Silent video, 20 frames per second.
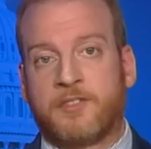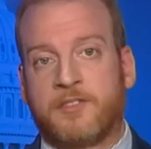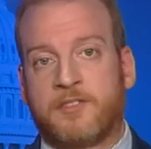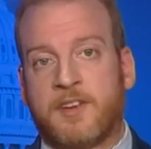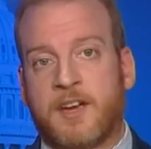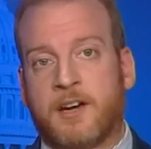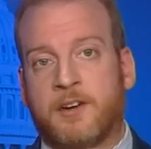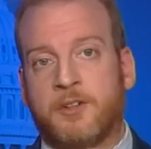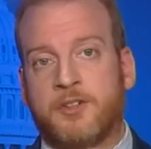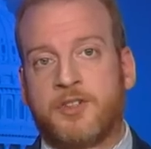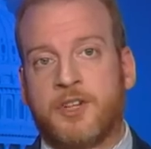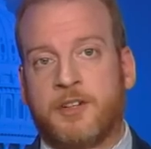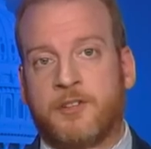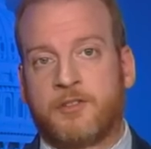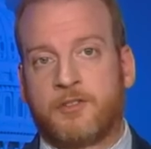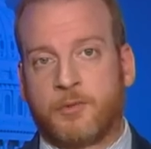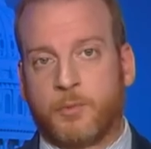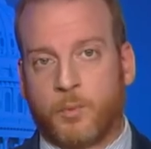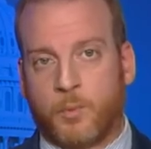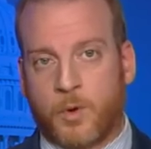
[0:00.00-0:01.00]

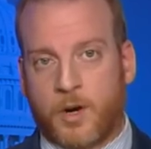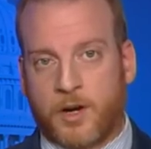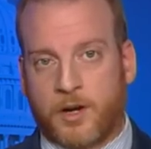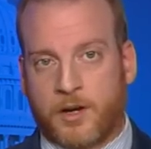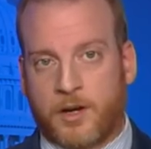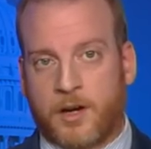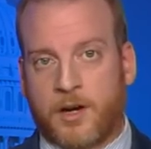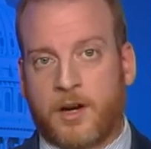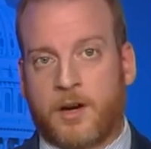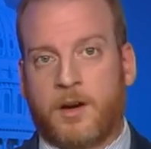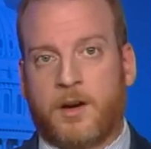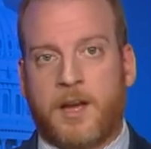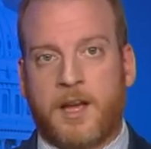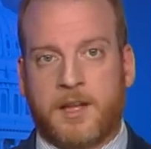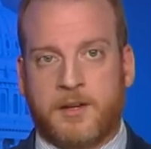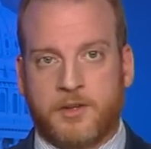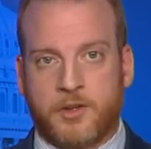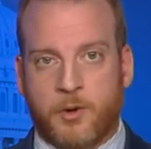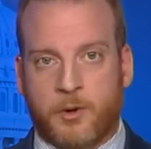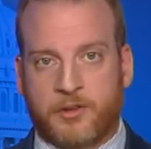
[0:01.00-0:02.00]
intelligence uh,
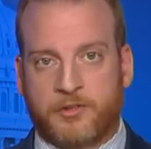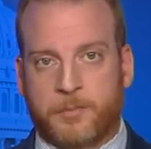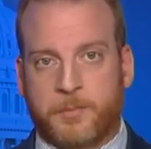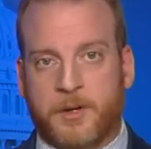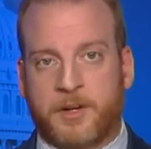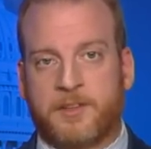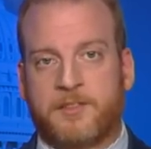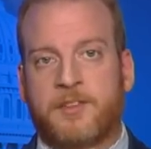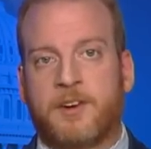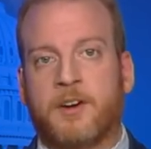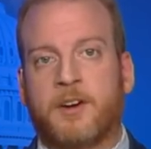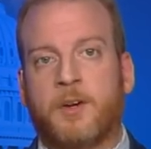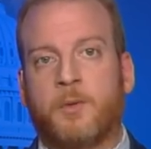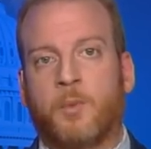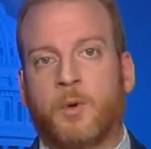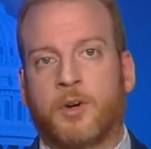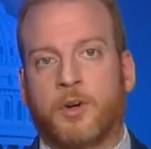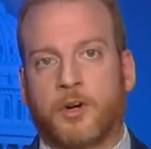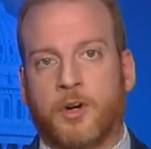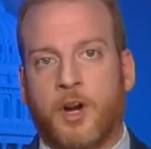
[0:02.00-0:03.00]
and U.S. military
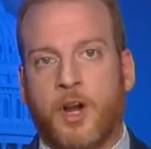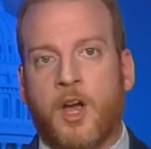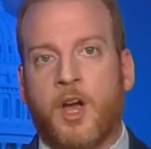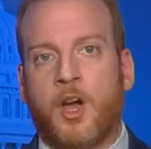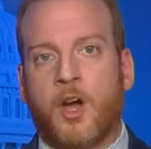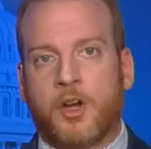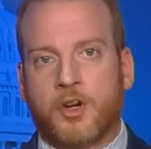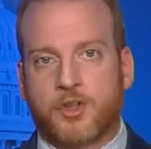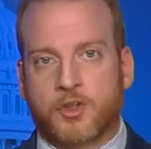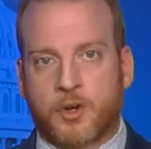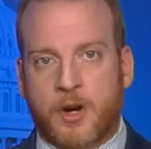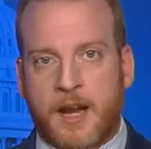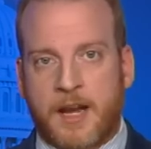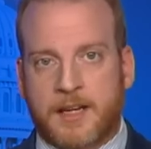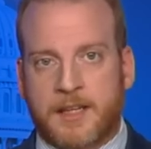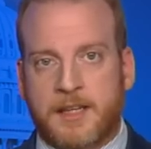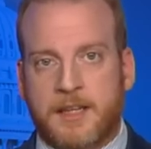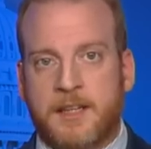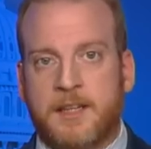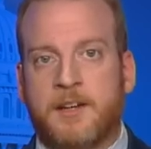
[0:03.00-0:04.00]
were
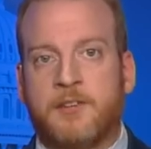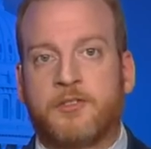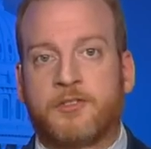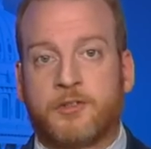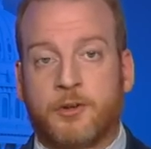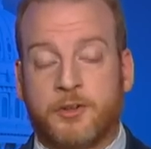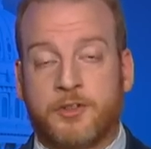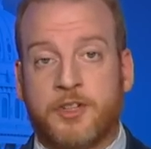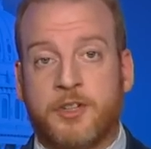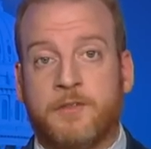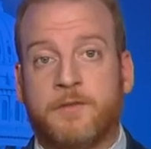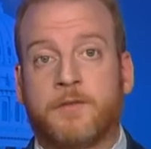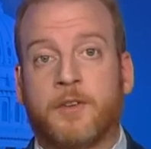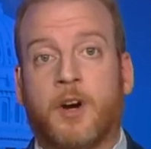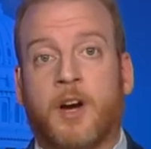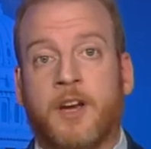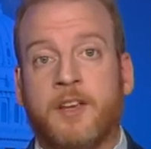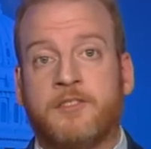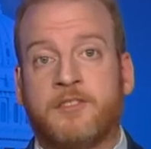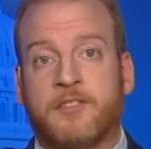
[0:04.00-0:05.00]
tracking and searching
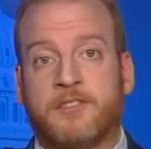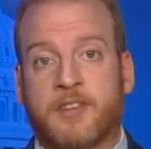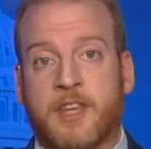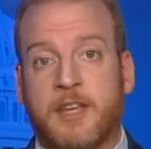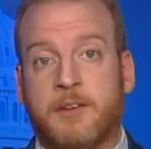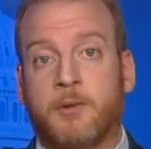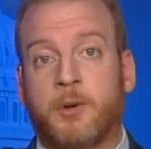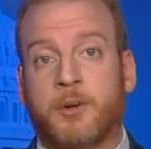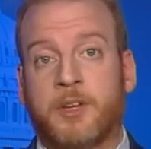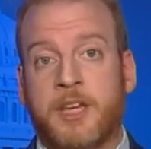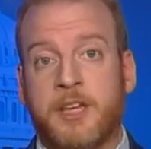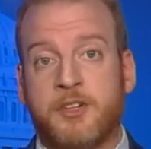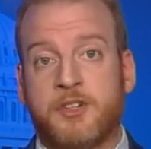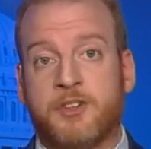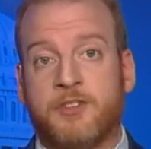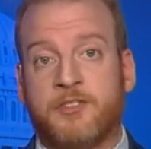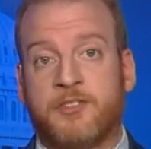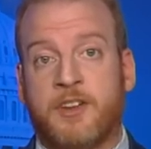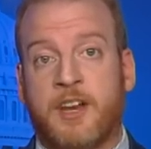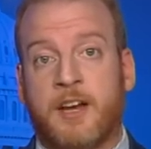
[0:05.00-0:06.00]
for ISIS K
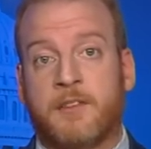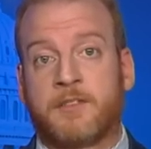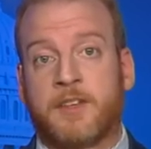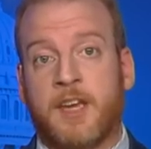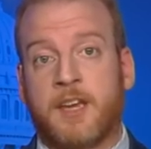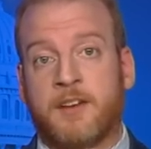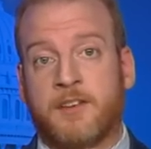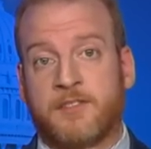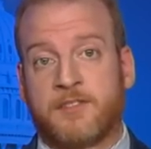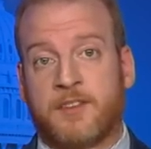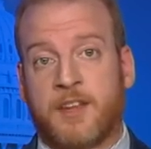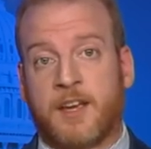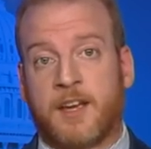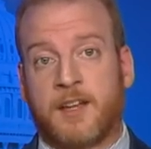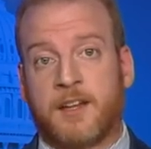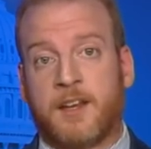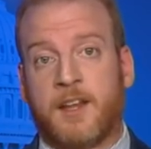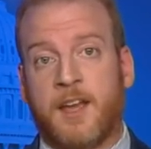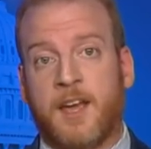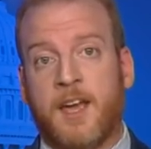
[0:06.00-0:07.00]
locations in Afghanistan,